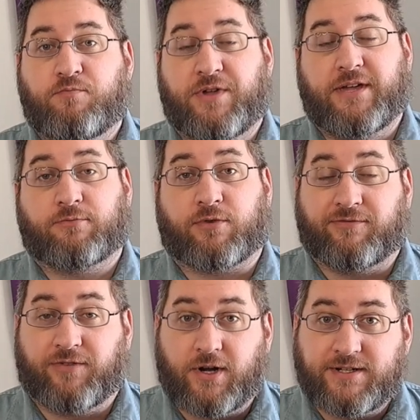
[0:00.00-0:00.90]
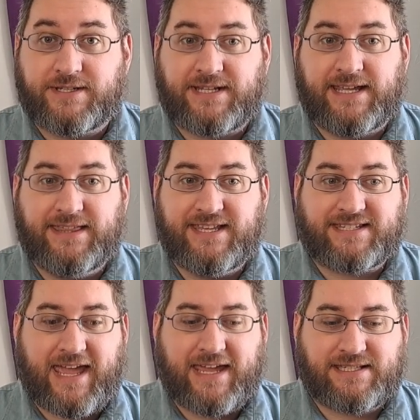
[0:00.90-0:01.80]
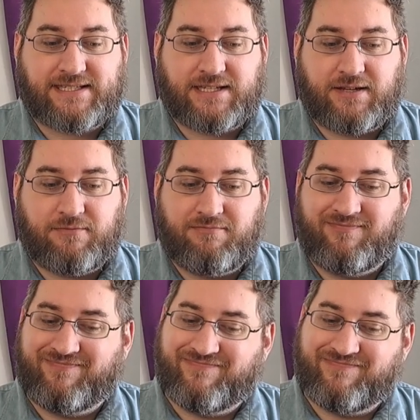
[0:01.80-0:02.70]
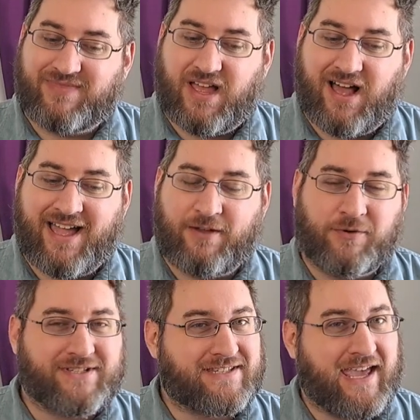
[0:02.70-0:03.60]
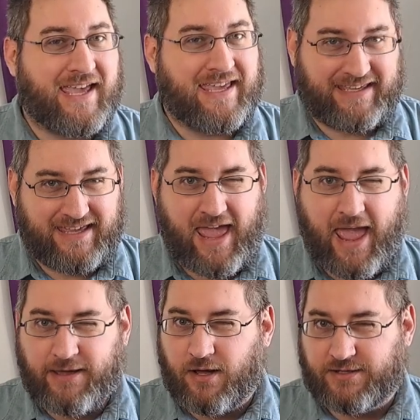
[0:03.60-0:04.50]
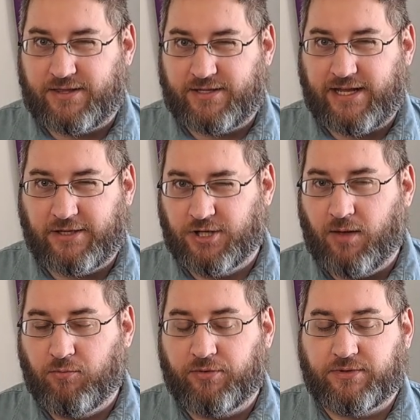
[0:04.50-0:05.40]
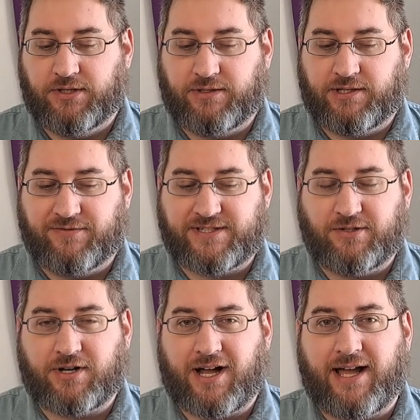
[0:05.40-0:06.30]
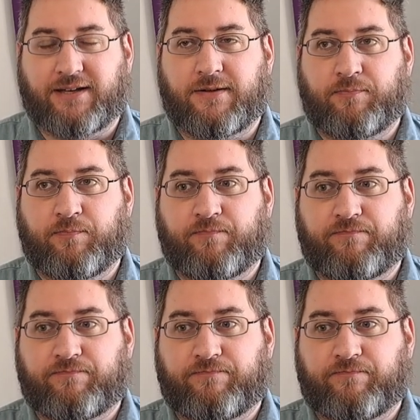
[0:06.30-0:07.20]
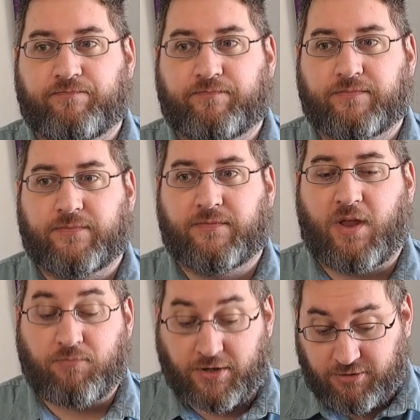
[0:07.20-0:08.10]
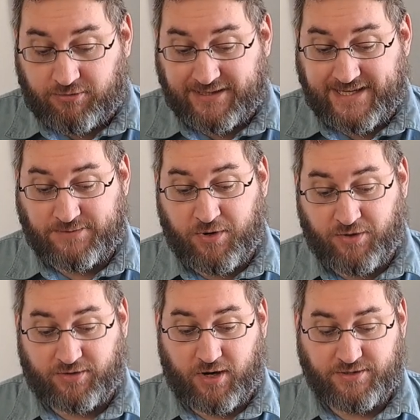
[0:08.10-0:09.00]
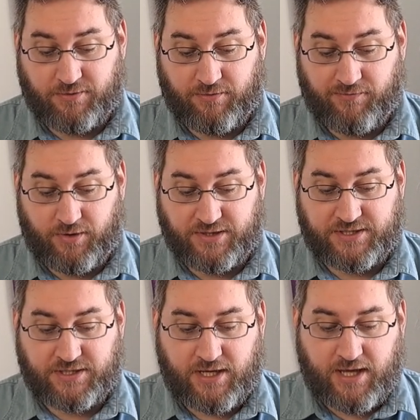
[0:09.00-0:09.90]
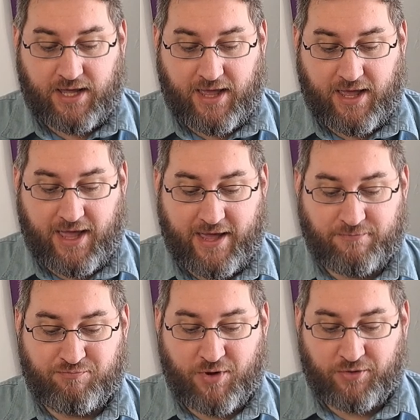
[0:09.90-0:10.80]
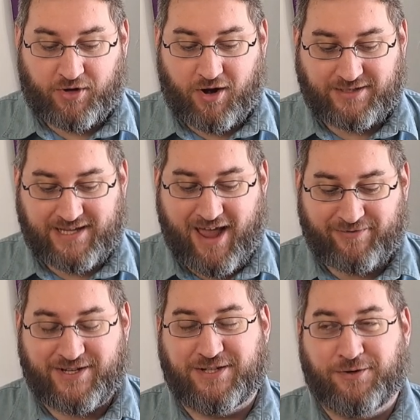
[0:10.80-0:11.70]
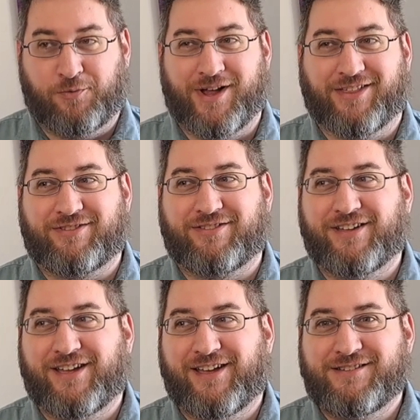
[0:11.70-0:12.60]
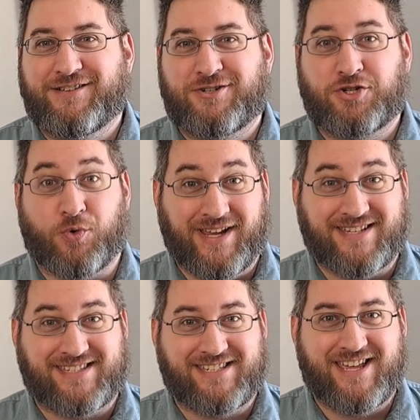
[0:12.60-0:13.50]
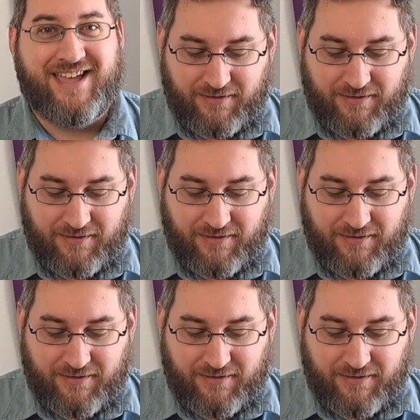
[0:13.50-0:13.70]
Being reversed in this case, I would say hang on to the day job. You've still got, particularly since both cards are reversed, and both cards have to do with choice.